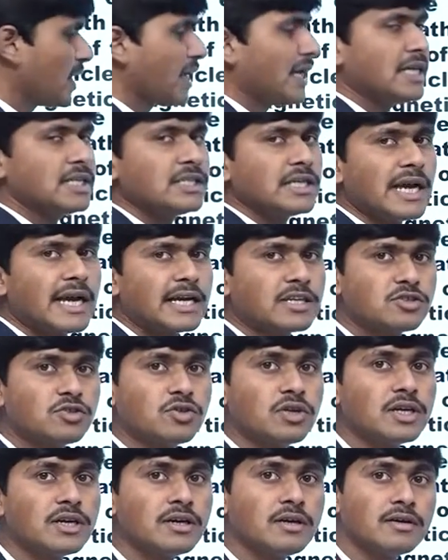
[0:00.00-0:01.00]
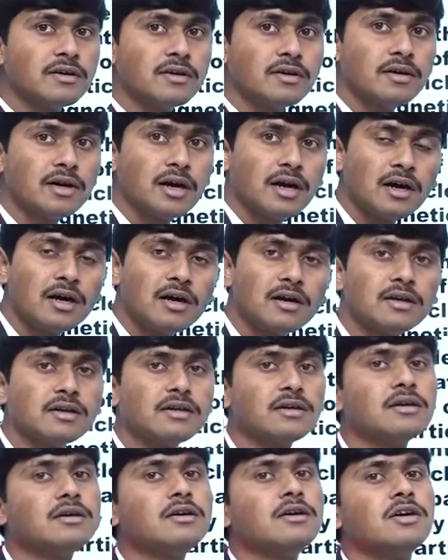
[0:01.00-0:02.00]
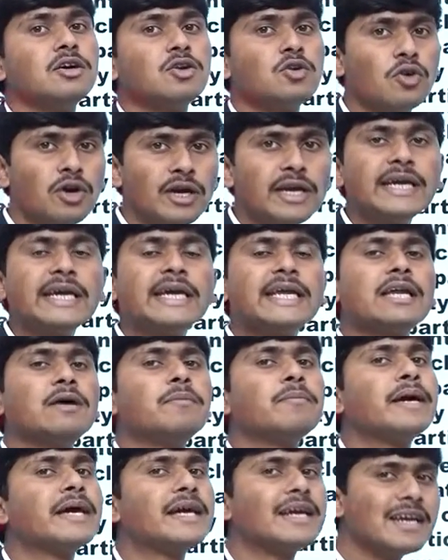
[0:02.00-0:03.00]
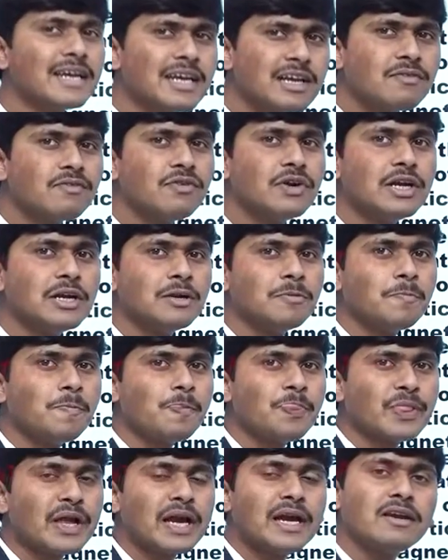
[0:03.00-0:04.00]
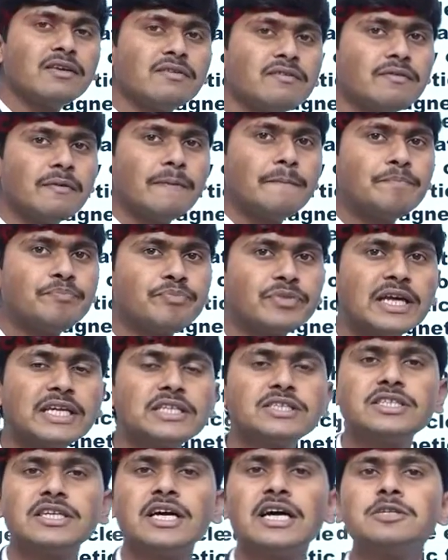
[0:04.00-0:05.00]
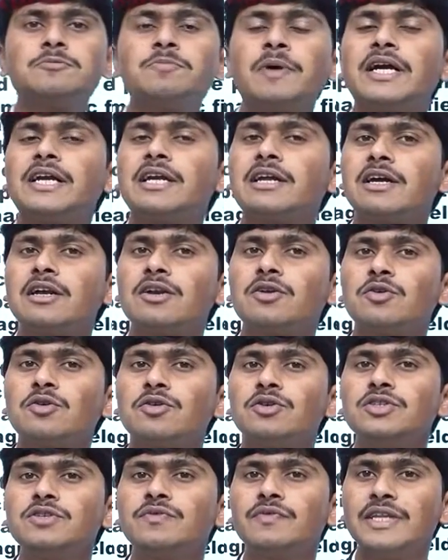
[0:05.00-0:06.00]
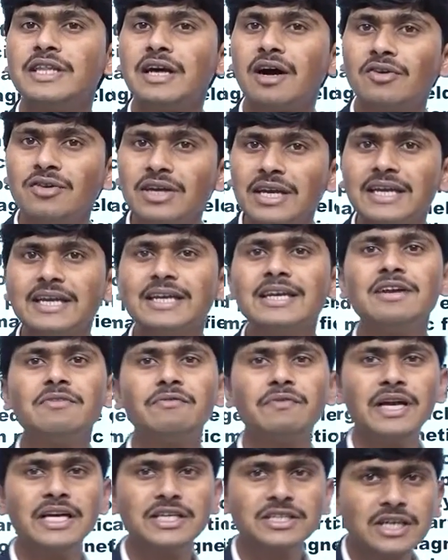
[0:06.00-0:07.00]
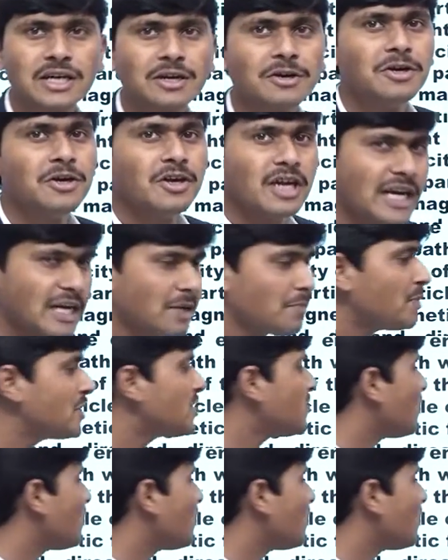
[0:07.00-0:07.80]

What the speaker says: is actually going in a magnetic field and that charged particle goes without any deflection, it means